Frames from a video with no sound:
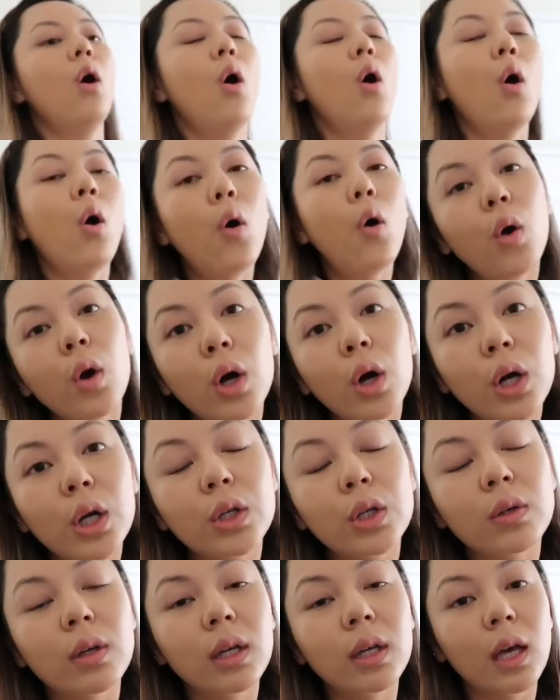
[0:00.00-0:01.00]
Or
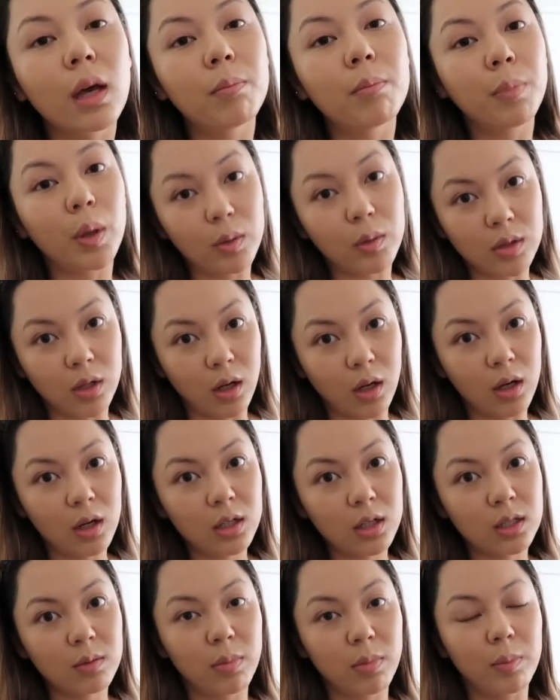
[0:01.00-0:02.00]
you can get
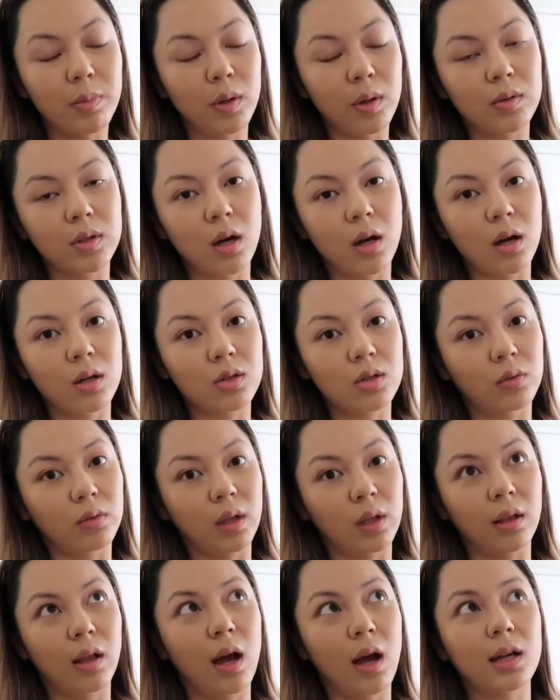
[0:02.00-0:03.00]
Botox, but Botox
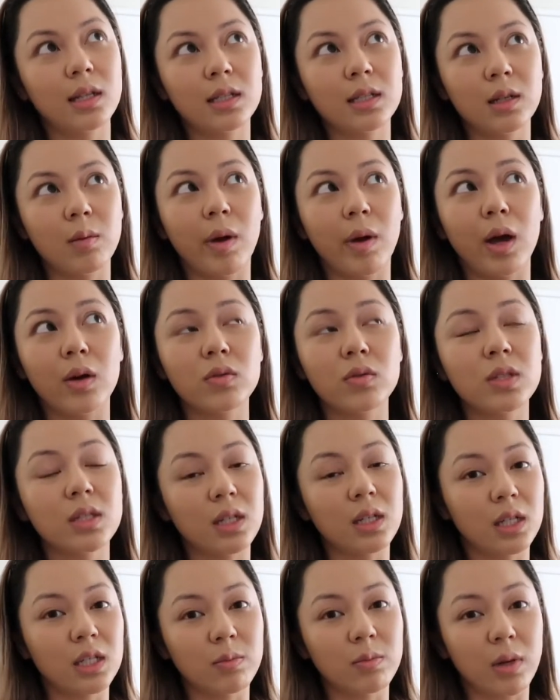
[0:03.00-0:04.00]
only lasts about
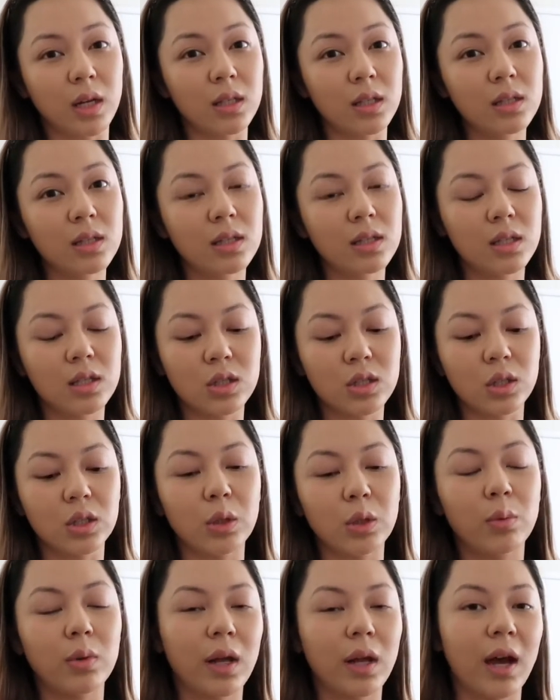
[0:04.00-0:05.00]
6 months, so
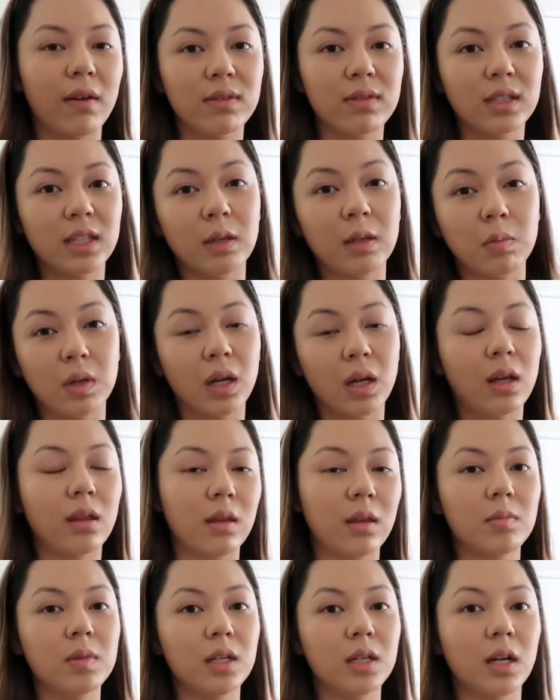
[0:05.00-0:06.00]
you would have to keep getting
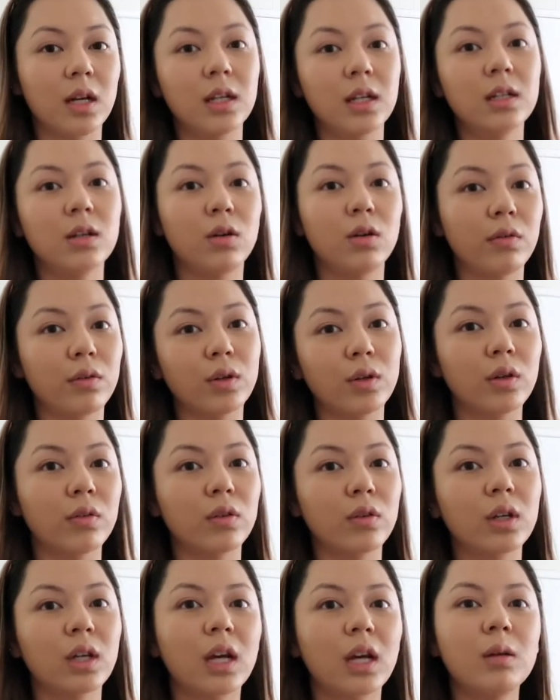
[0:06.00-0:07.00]
them done over and
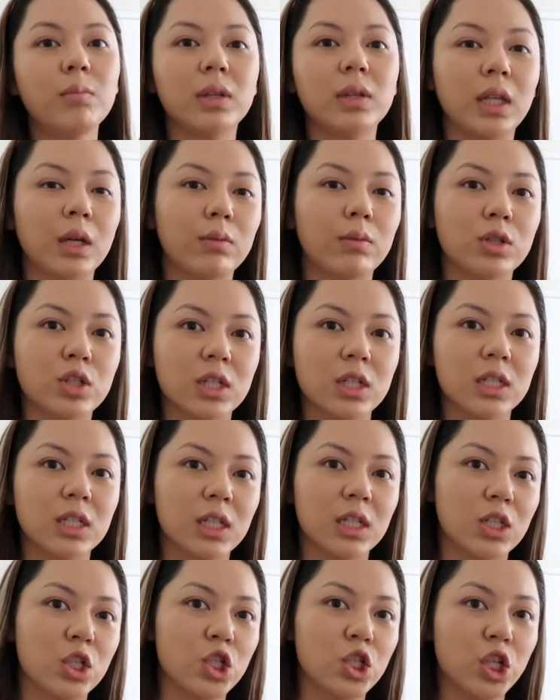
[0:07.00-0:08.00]
over again, but they would just
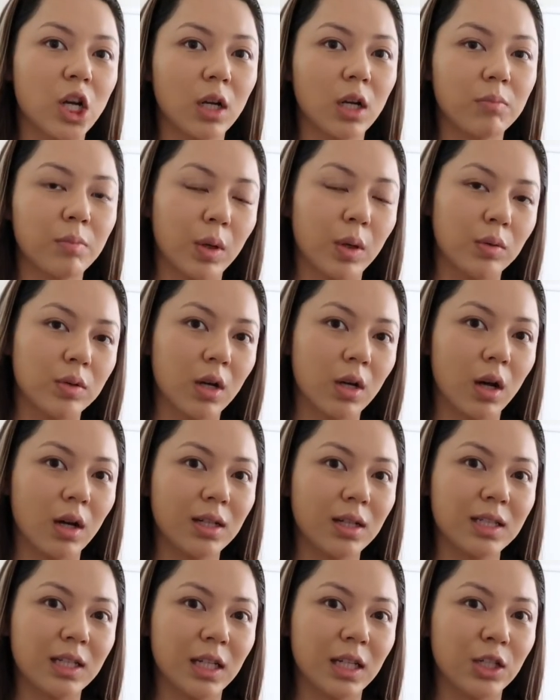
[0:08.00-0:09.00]
inject Botox
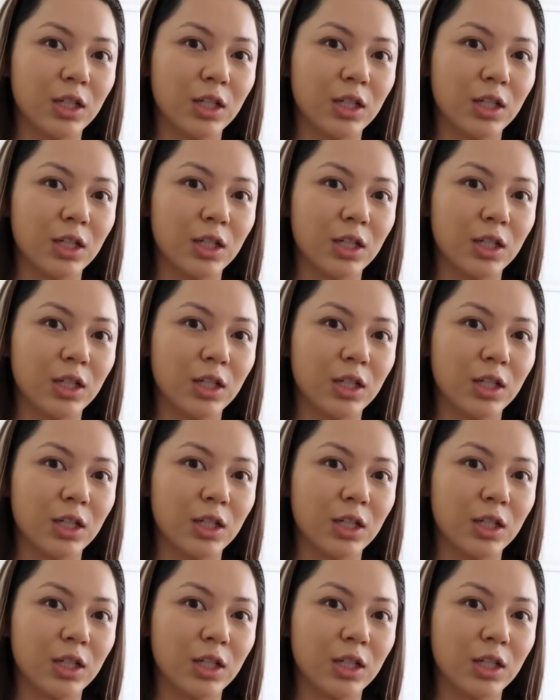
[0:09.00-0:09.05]
in